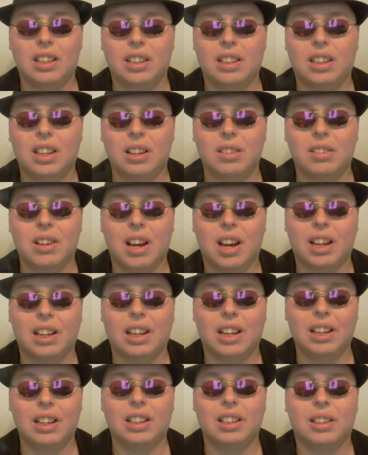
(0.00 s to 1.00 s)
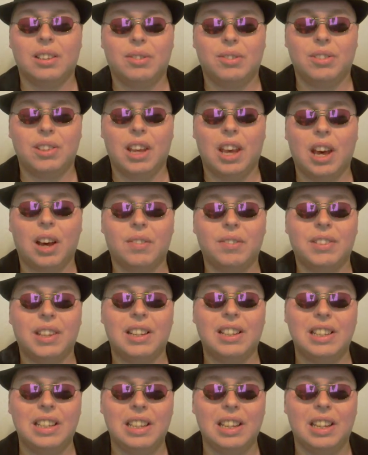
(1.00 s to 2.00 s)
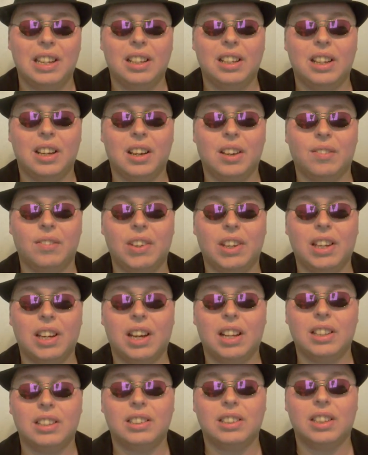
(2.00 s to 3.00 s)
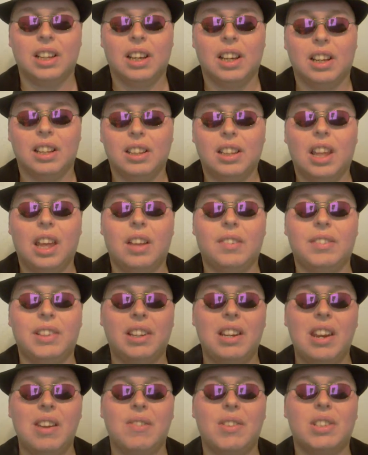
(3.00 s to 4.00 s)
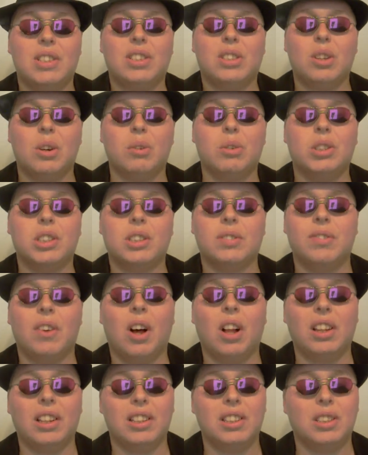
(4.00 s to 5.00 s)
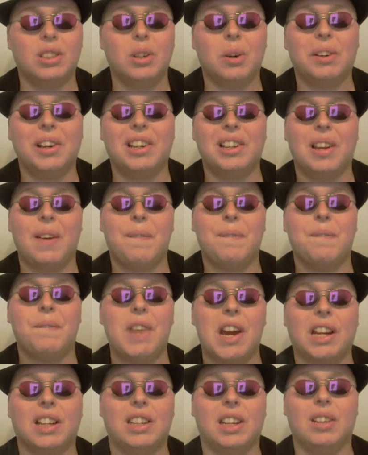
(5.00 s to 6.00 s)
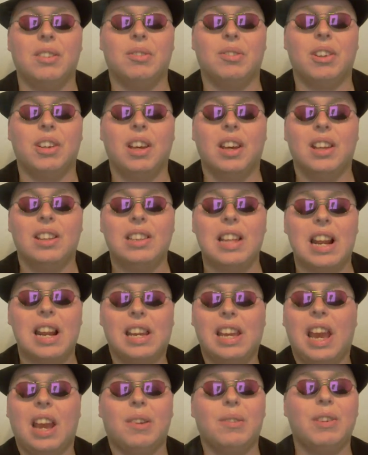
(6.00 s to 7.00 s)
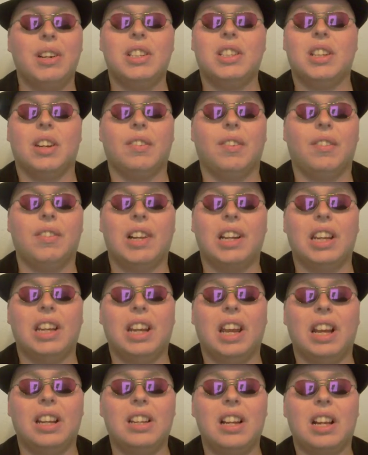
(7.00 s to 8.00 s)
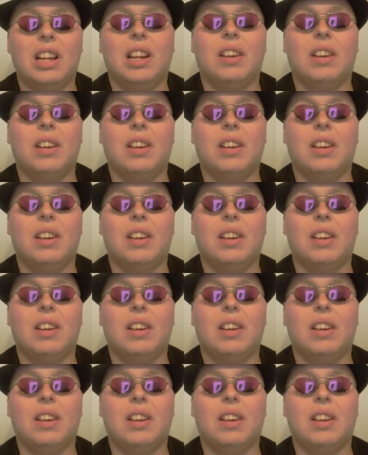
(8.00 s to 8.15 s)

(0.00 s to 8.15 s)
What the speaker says: they're not getting the help they need because the help they need is so small and so ineffective that it can't reach everybody, and not